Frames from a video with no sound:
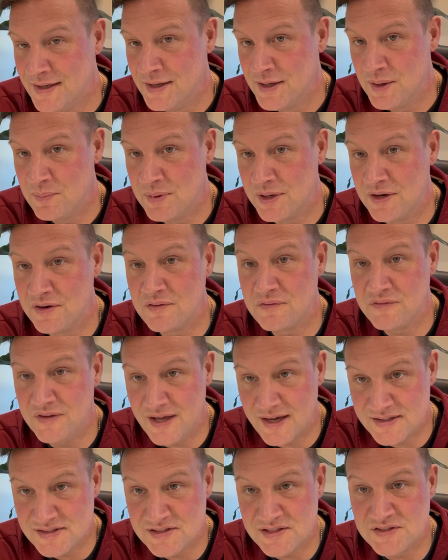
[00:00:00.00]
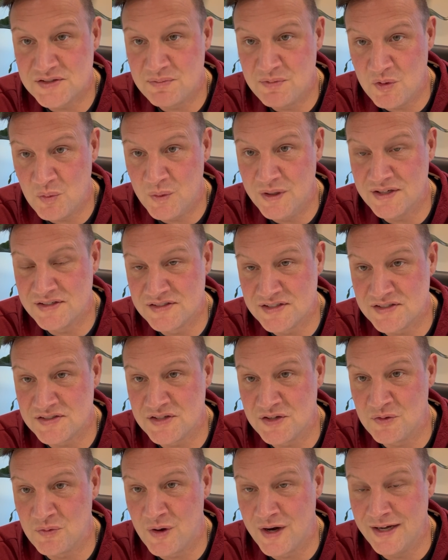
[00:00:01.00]
But in a fiat system that we exist
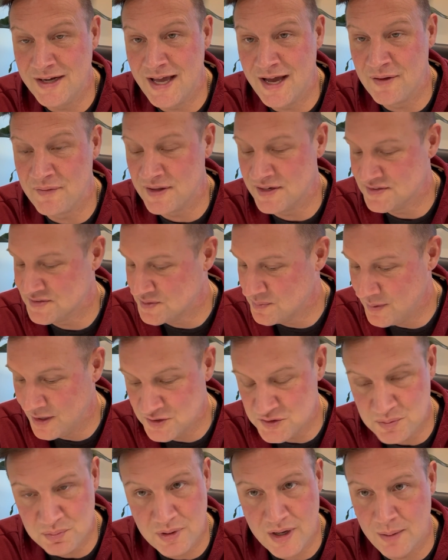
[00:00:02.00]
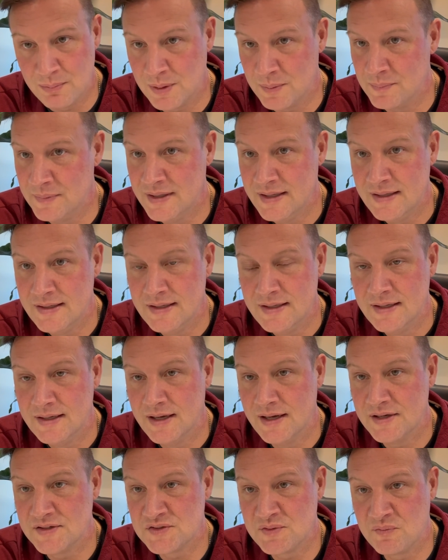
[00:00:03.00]
in right now, that is the major problem.
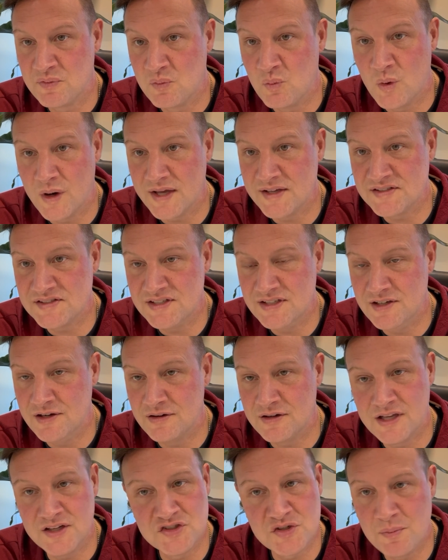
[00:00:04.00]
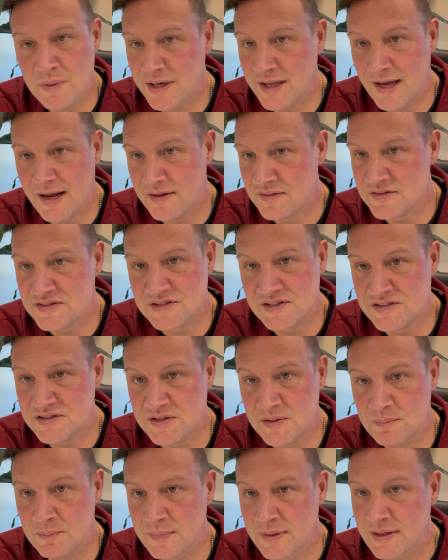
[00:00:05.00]
So from what I see here, get your money out of the
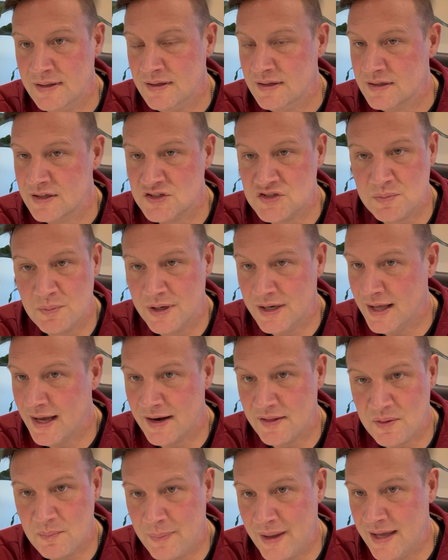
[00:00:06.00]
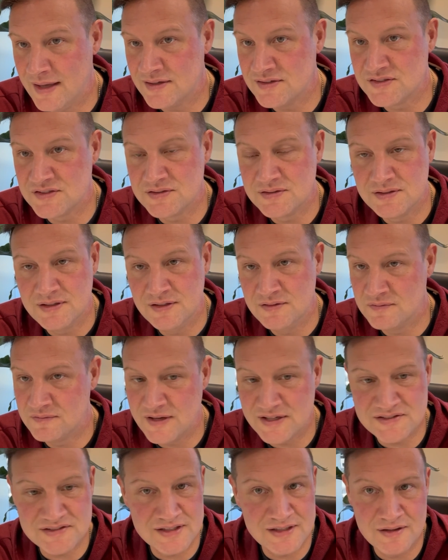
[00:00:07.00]
system, get your money out of the banks,
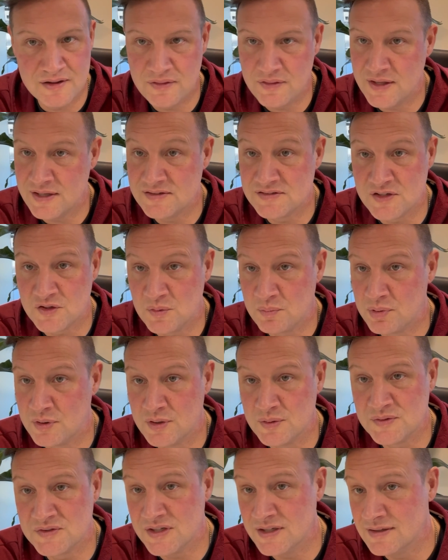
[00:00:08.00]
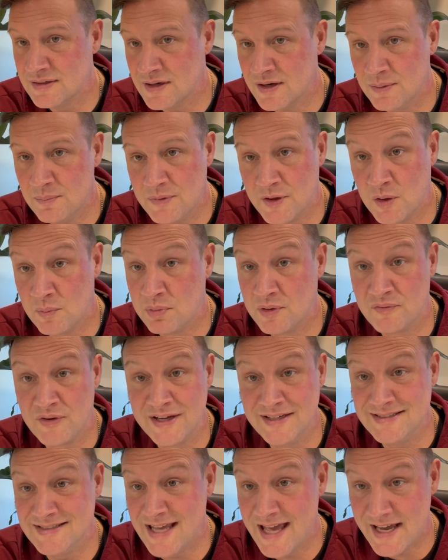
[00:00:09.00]
invest it in things that'll produce income, that'll
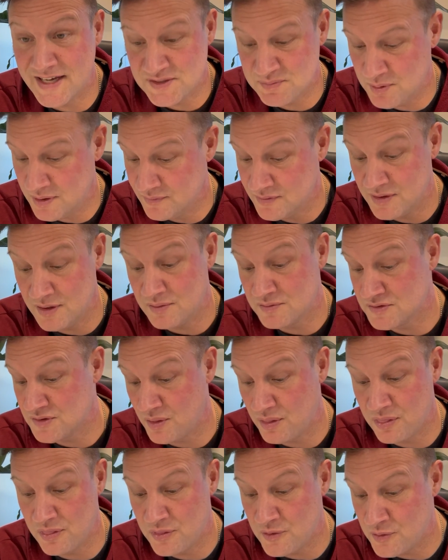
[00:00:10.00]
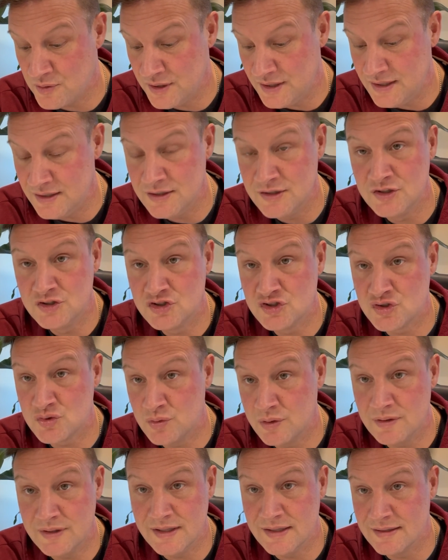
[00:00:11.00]
provide tax benefit. There's $30
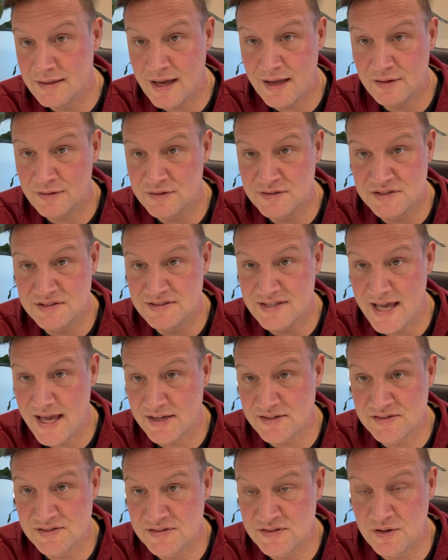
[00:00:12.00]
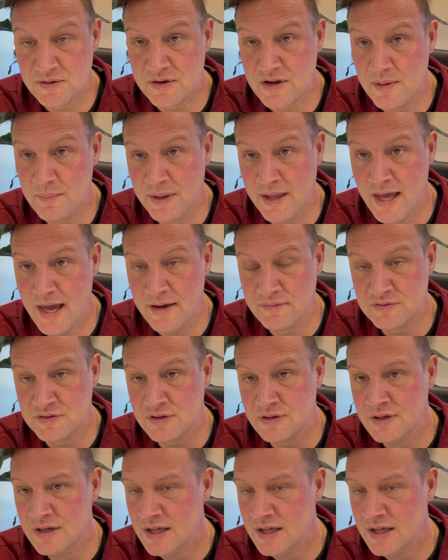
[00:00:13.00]
trillion in taxes that are coming after.